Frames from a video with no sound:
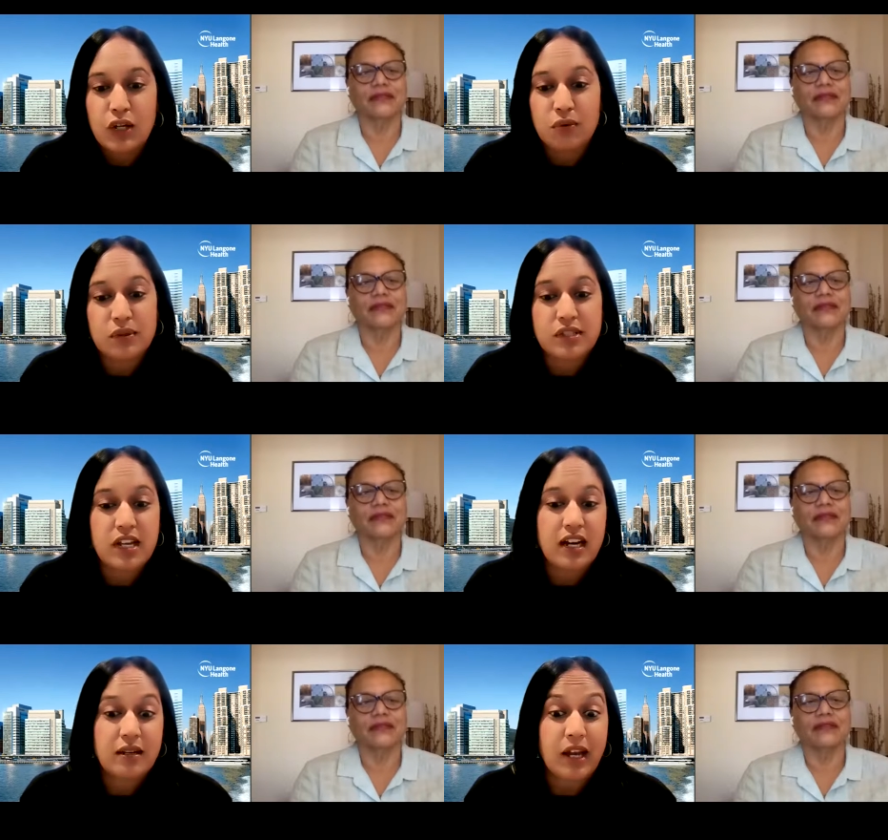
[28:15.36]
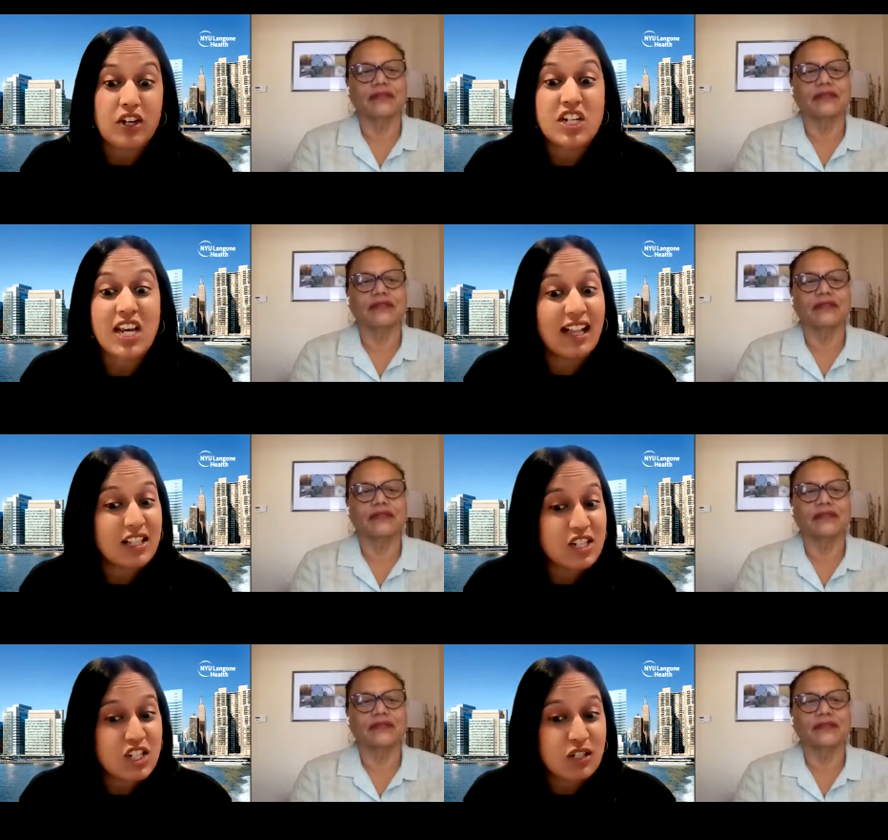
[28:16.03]
Speaker 1: who will talk about
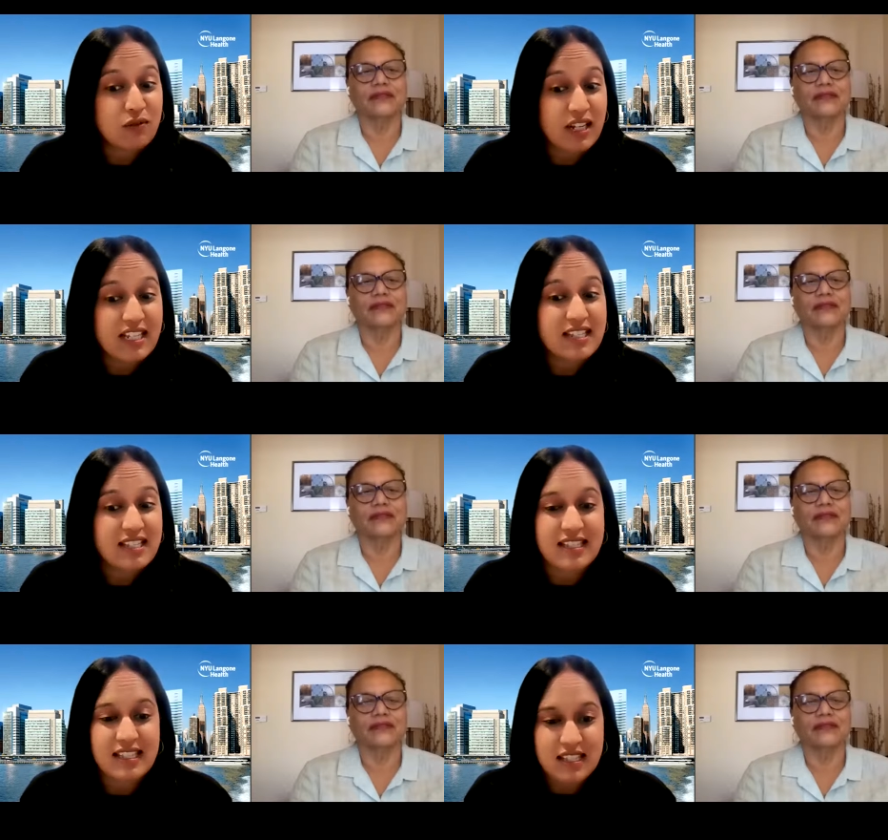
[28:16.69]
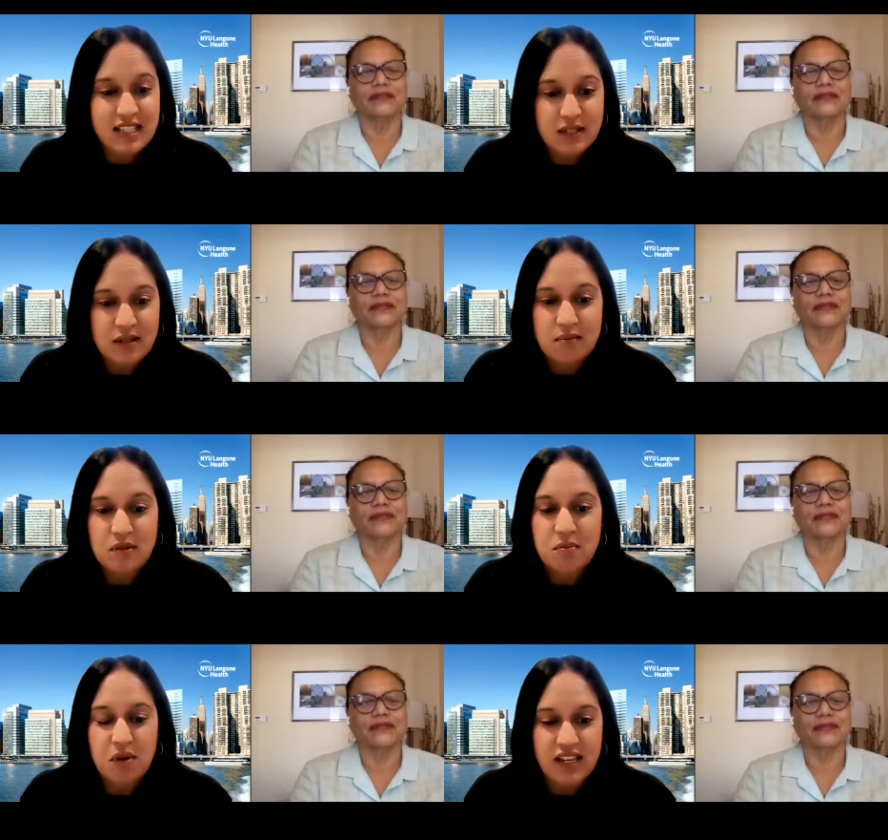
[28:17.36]
challenging racist systems,
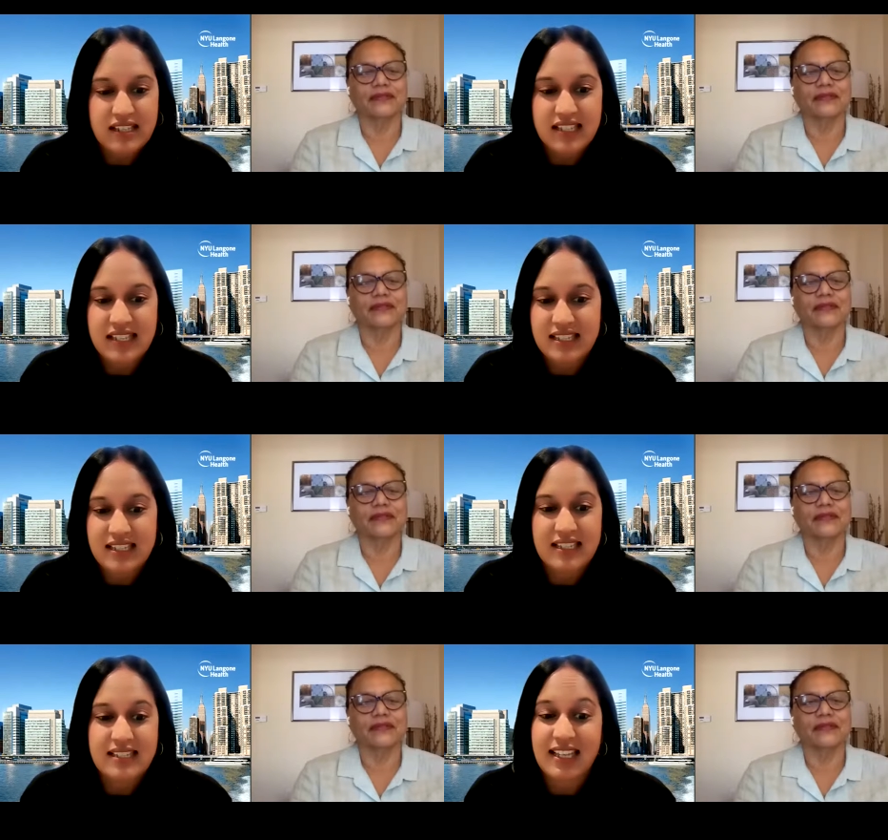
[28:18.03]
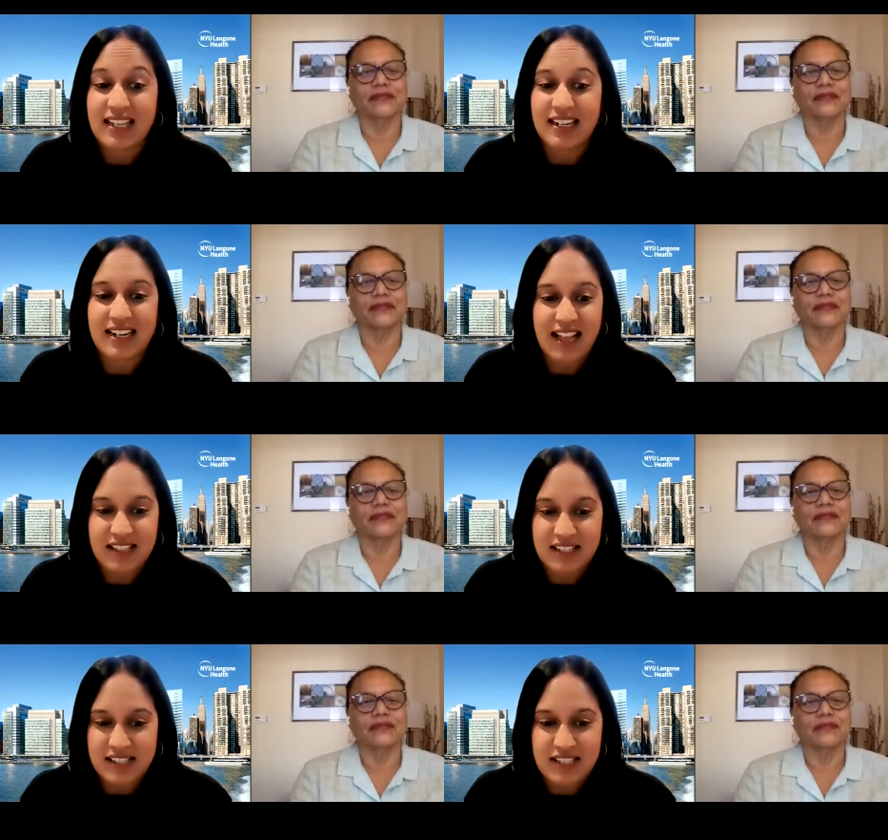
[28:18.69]
processes, and
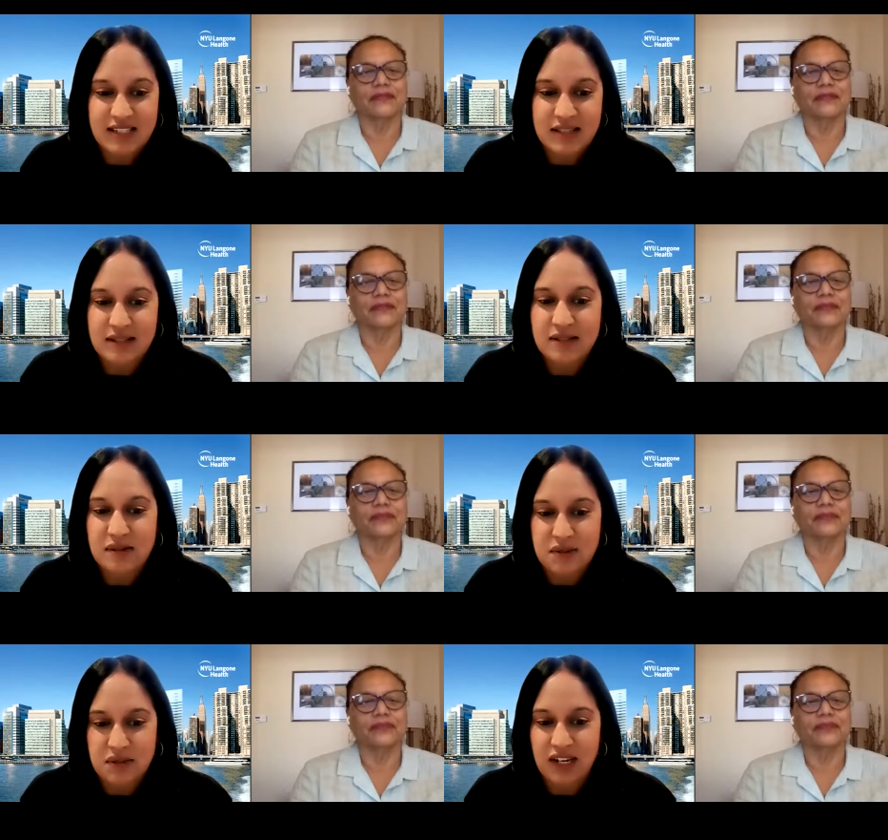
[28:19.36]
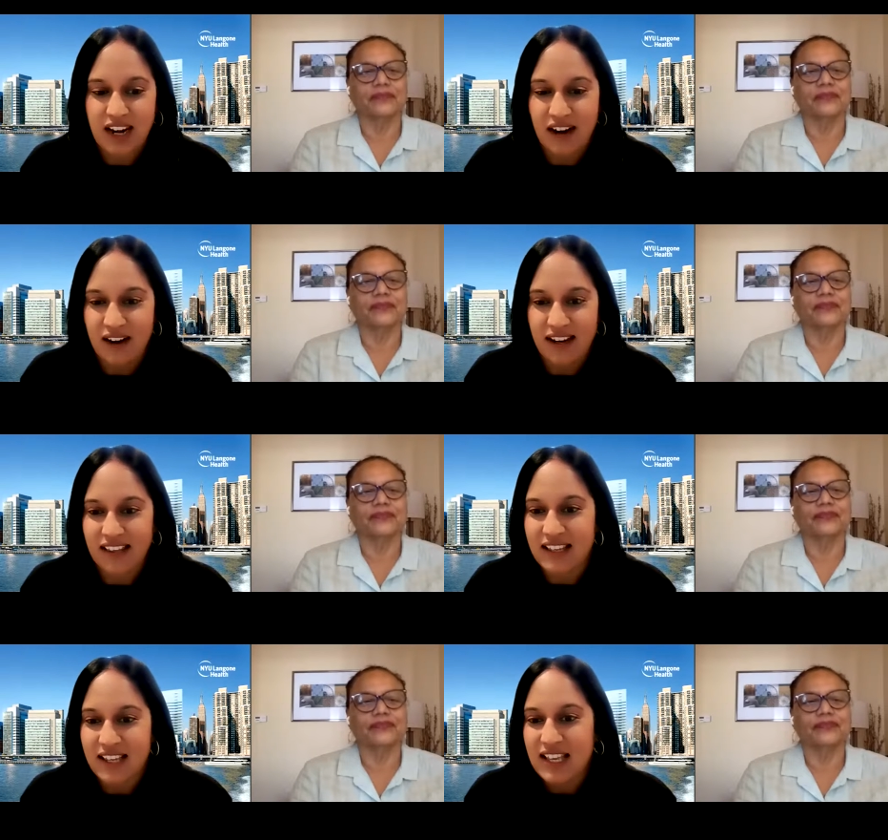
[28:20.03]
analyses in social care.
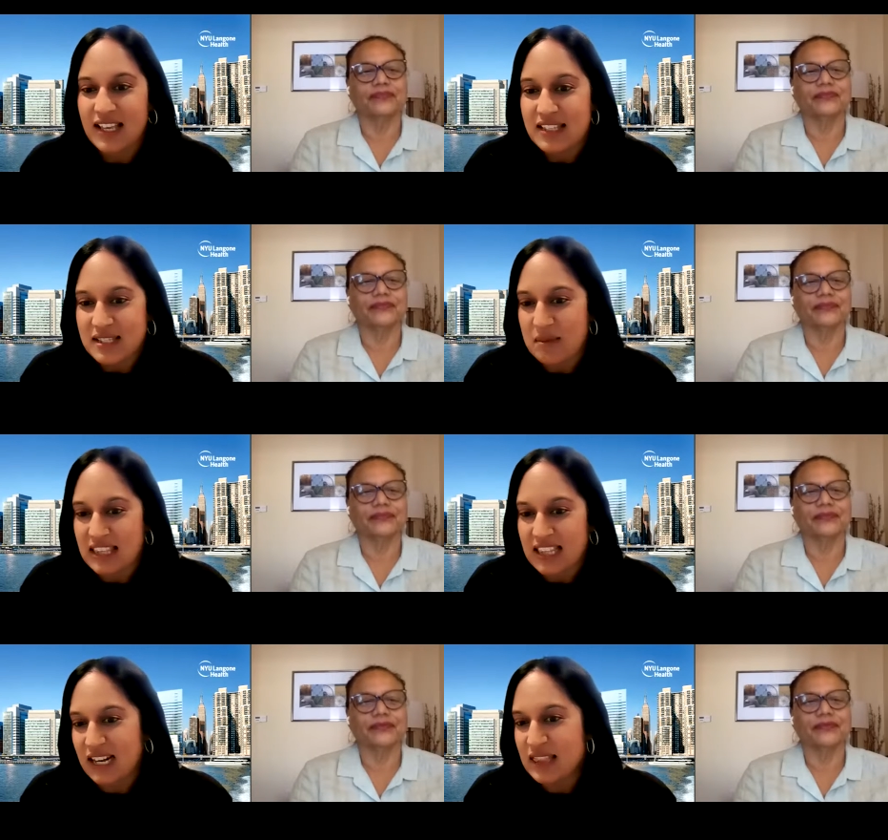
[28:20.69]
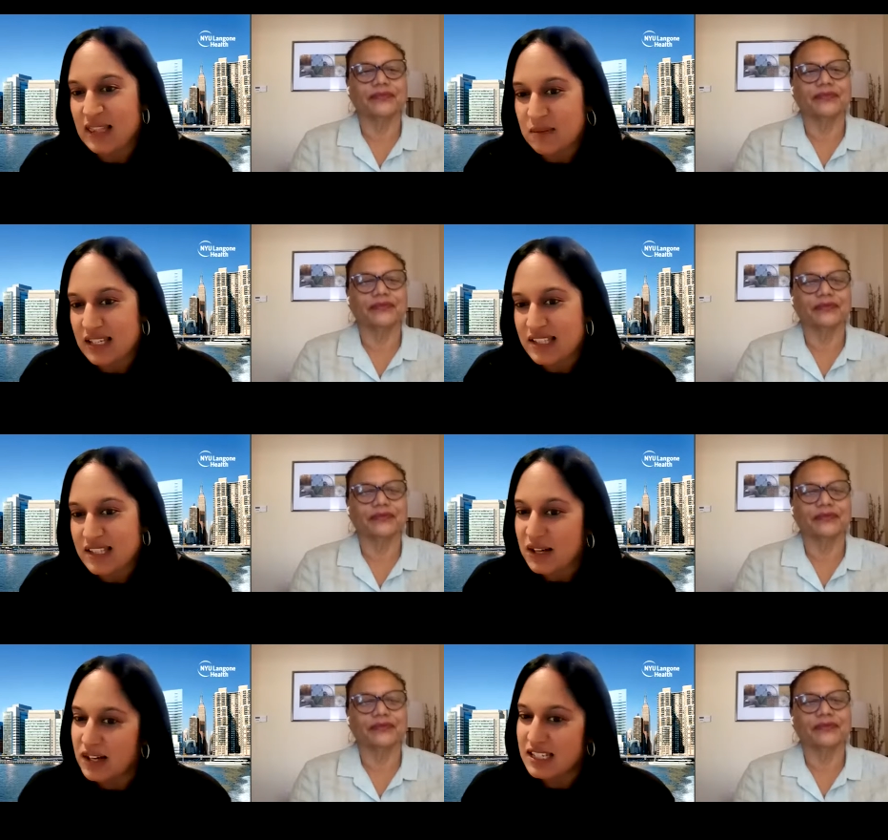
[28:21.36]
Something that I think we
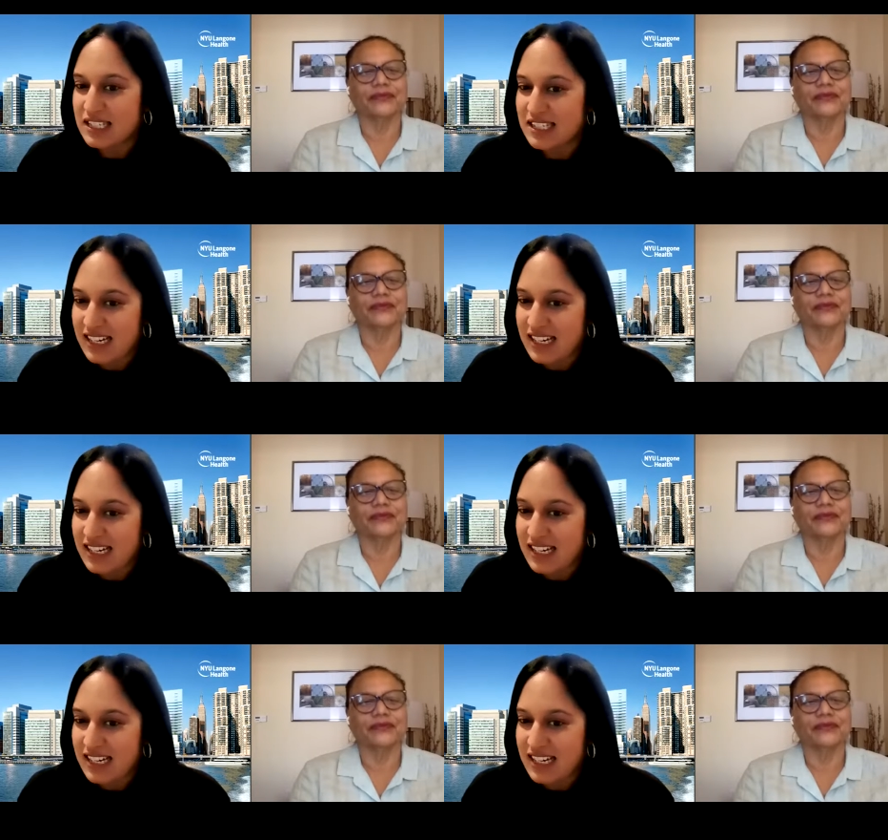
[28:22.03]
started to